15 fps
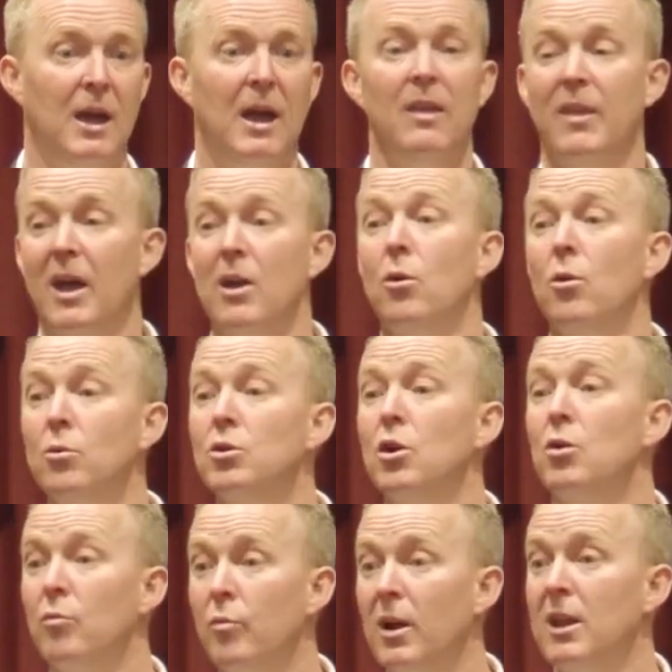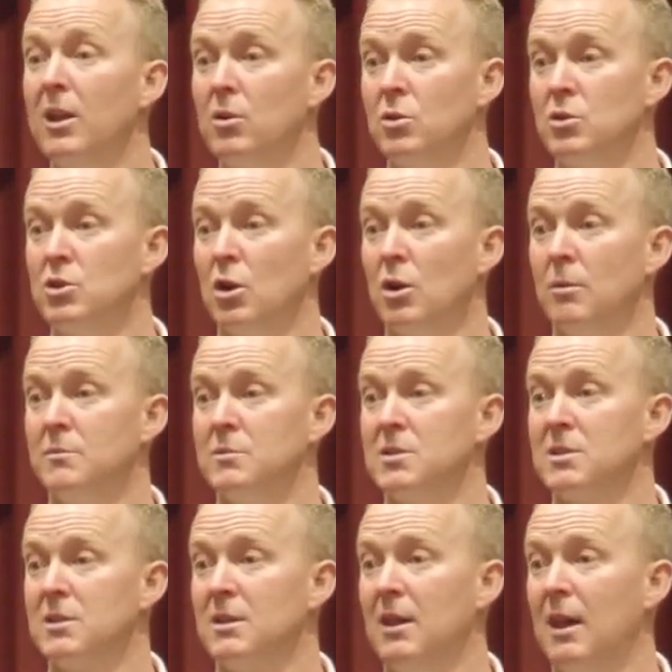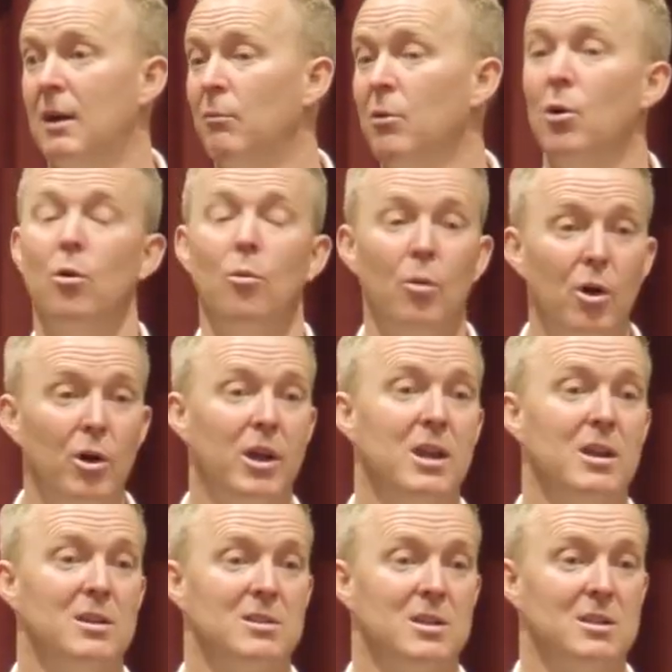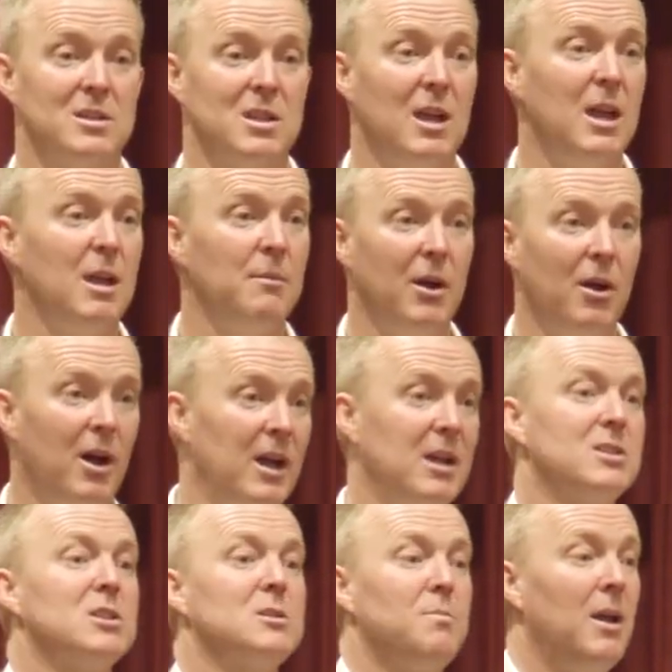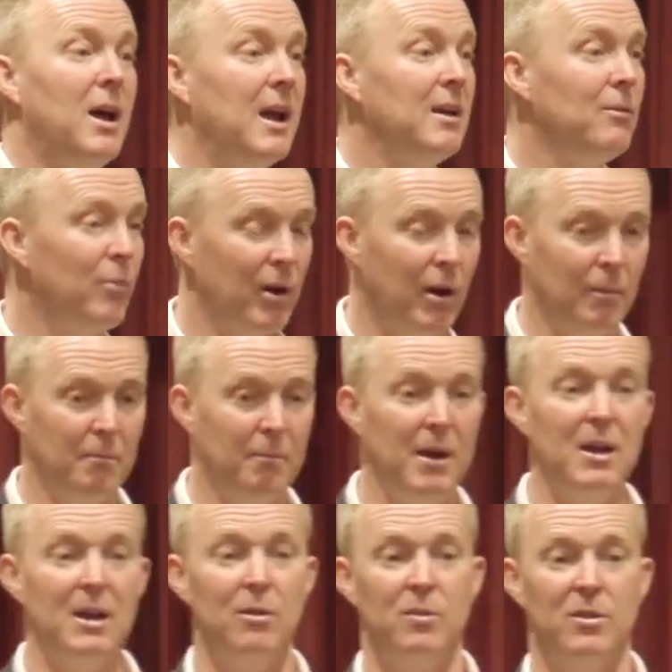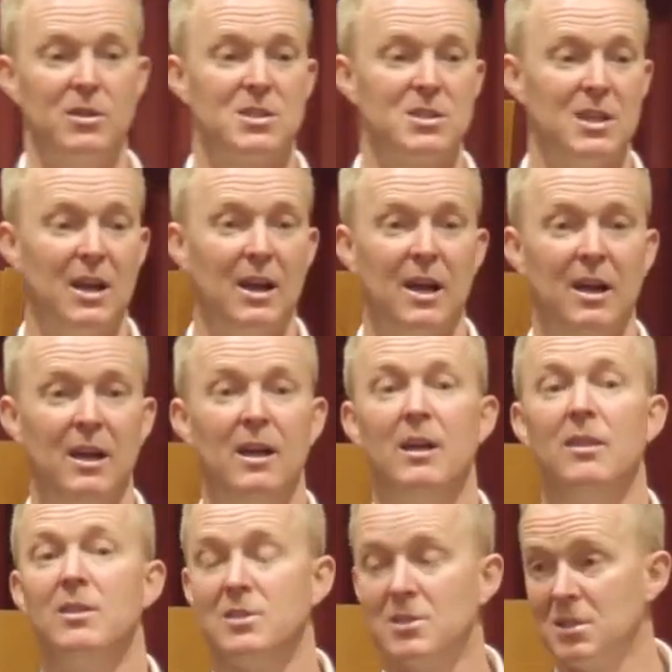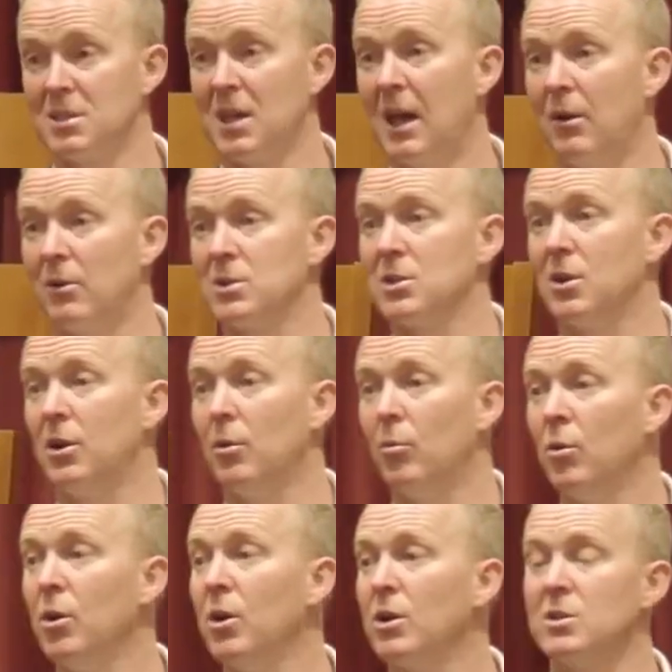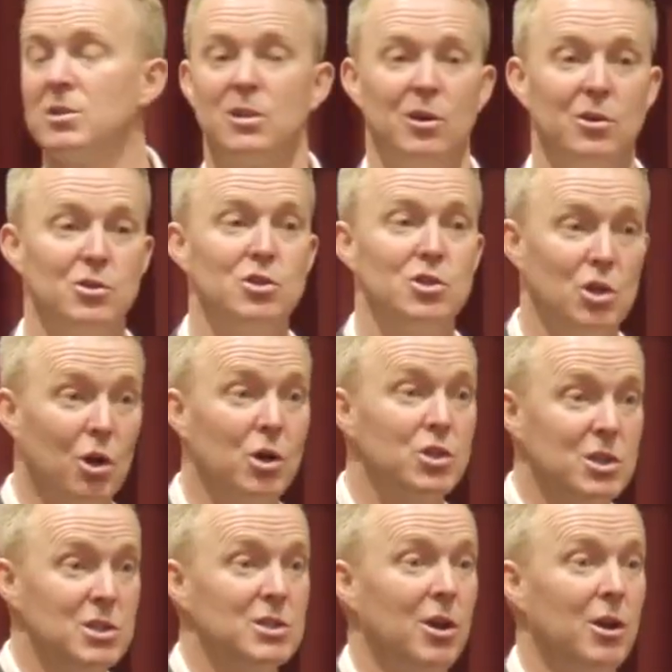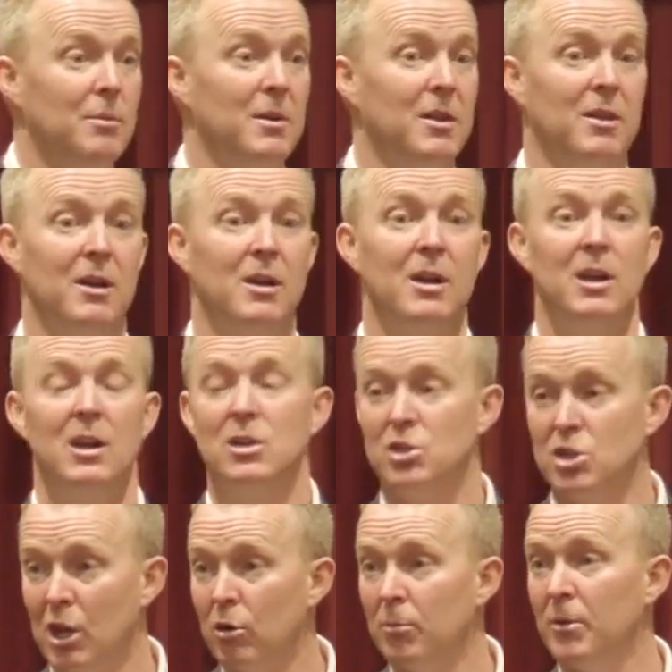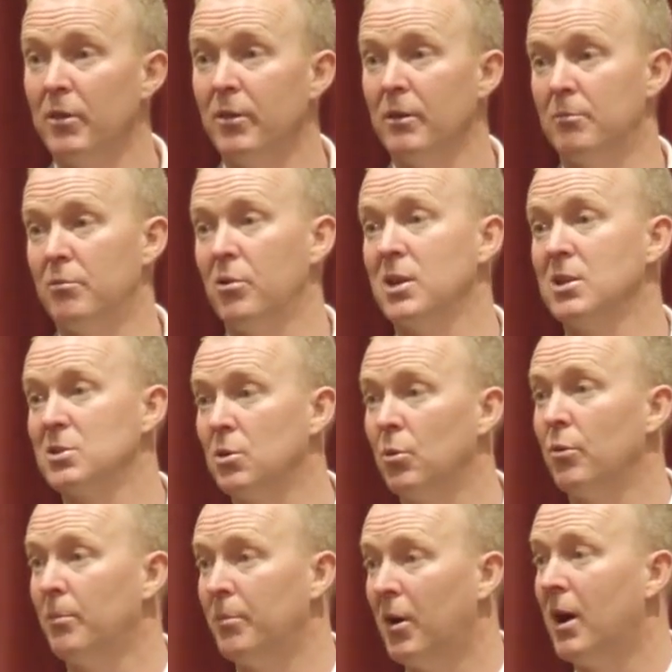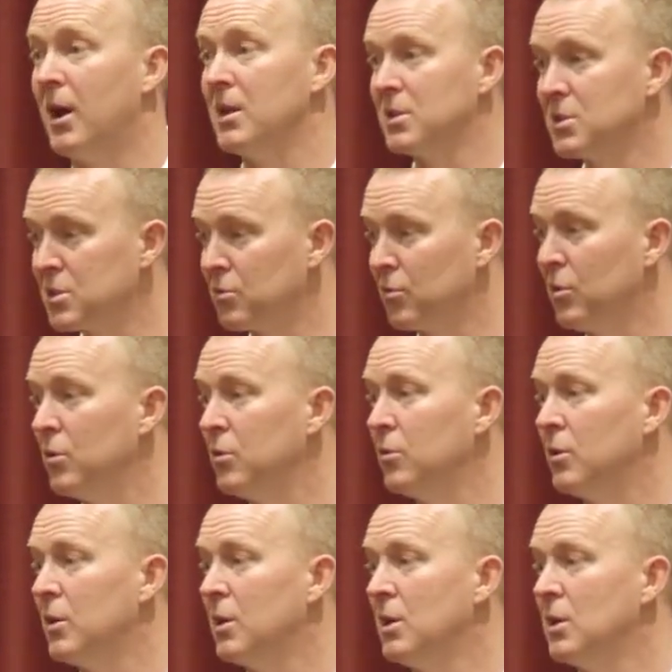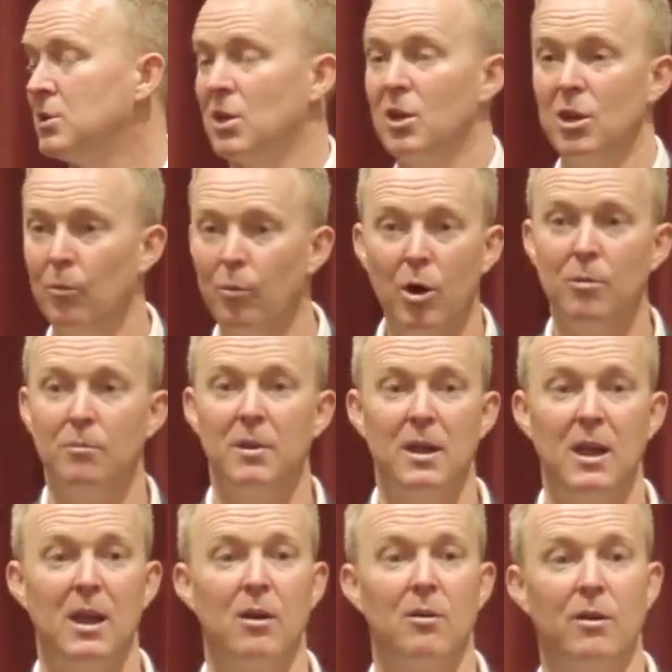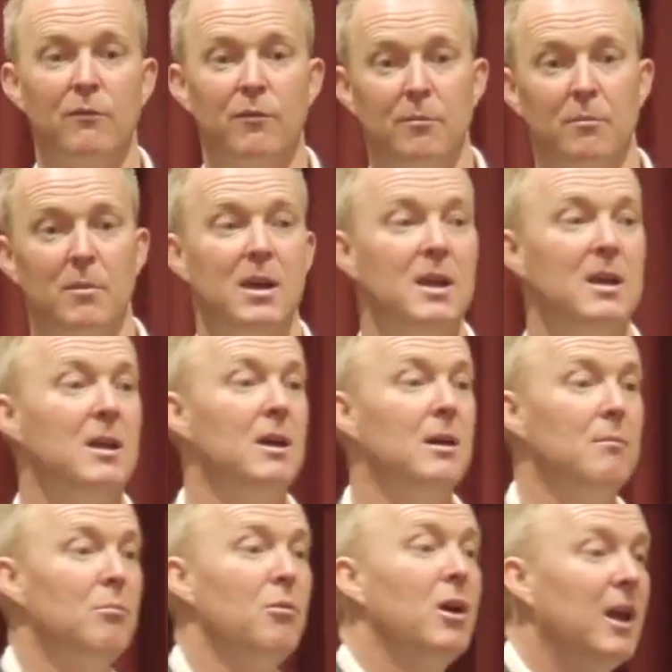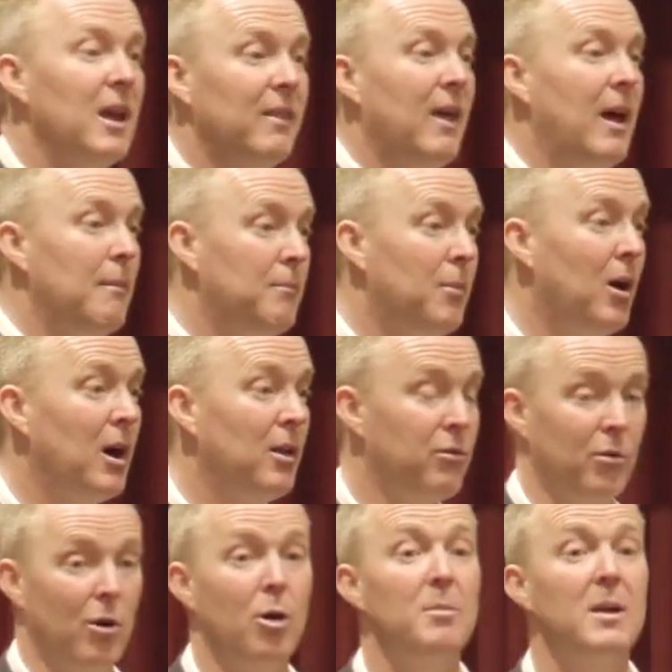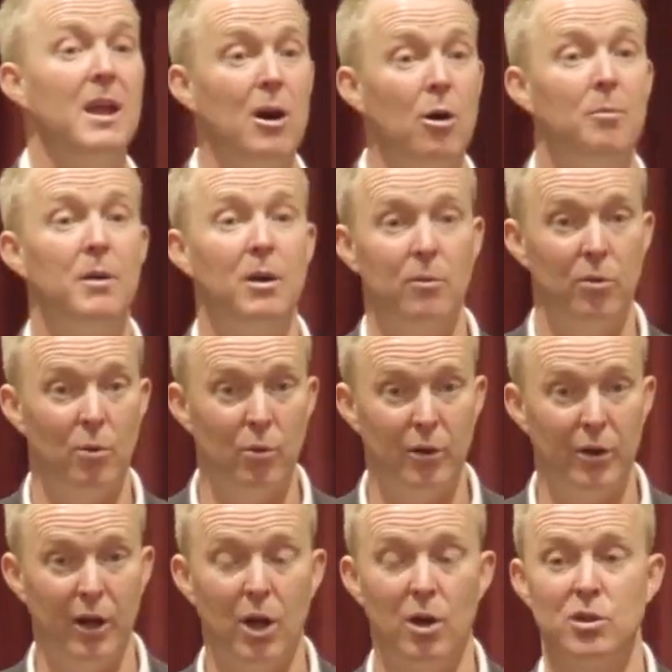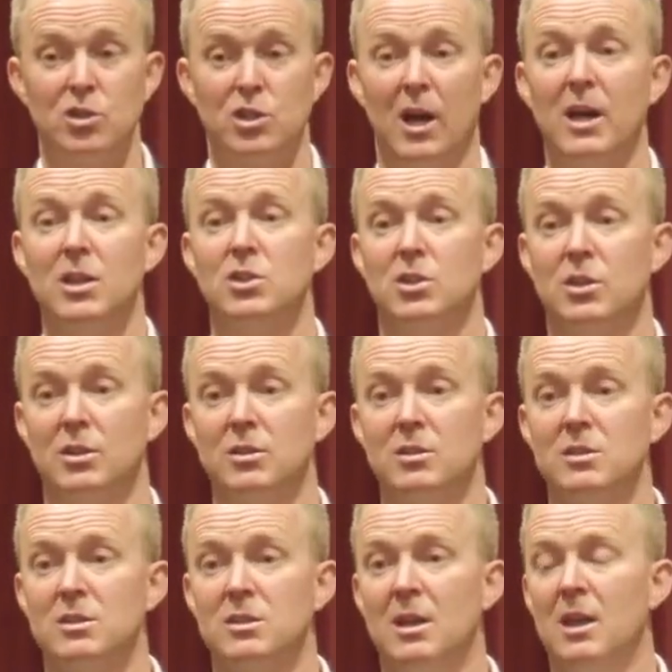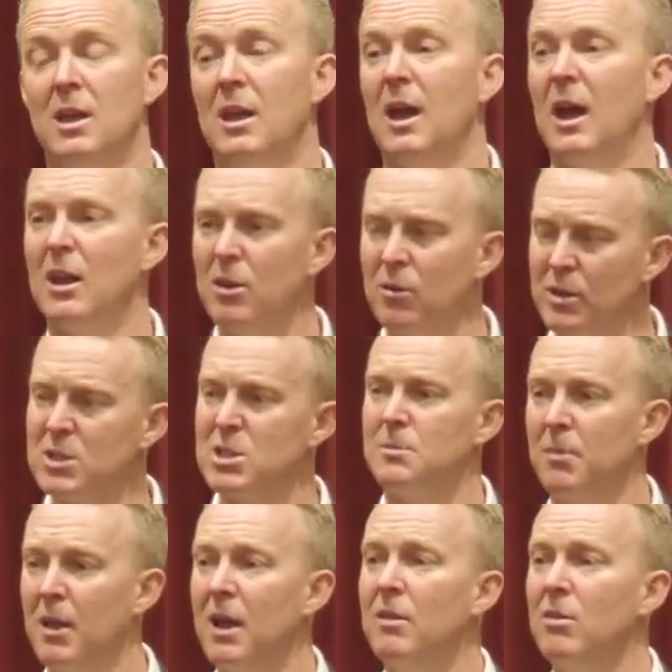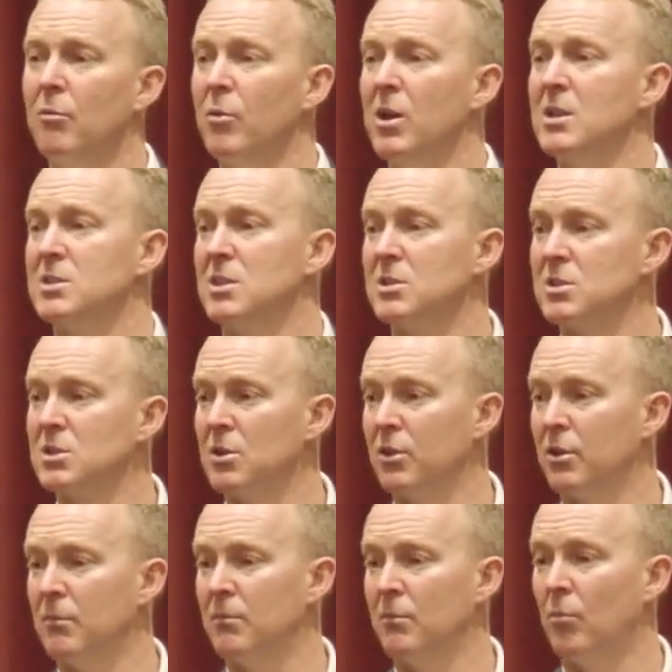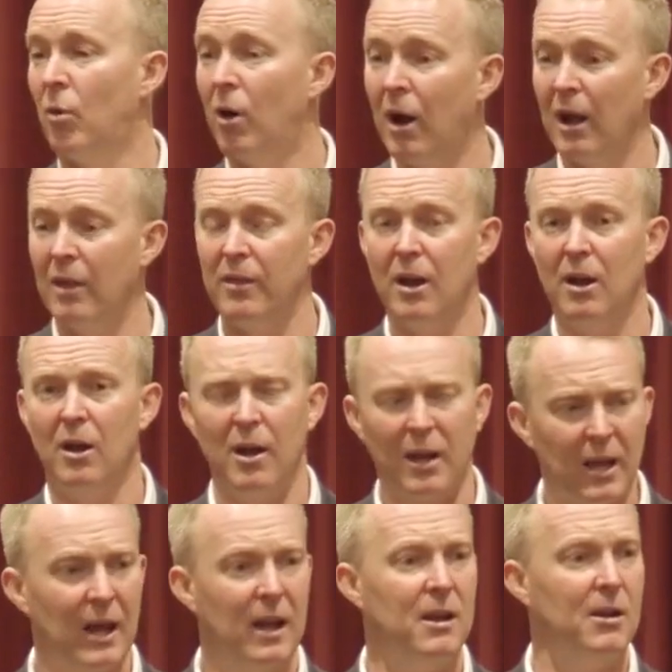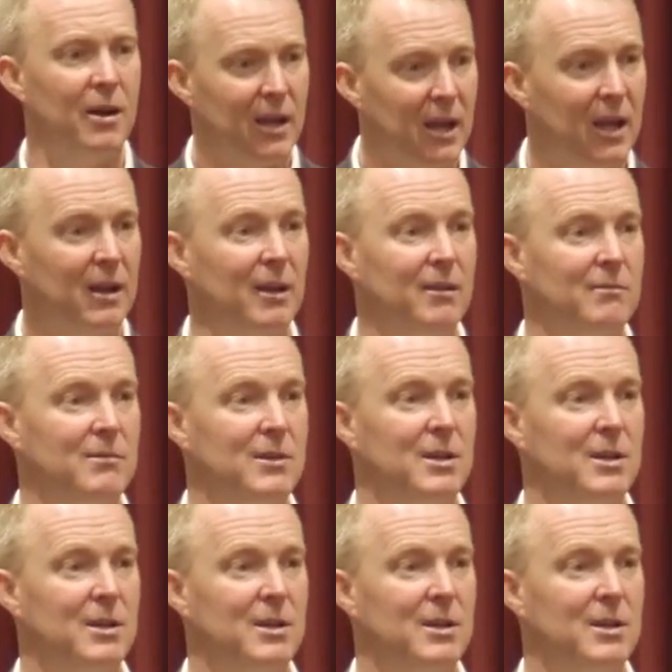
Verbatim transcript: And they all do really good jobs. And we all work in as a team, and I explain when I'm meeting with the seller, this is how it's going to work. So Josh is going to be the gentleman that brings all the buyers through. So you won't be hearing from me bringing that buy through. I'll be helping with all the negotiations. And you explain the reasons to them why, and they're like, okay, I get it.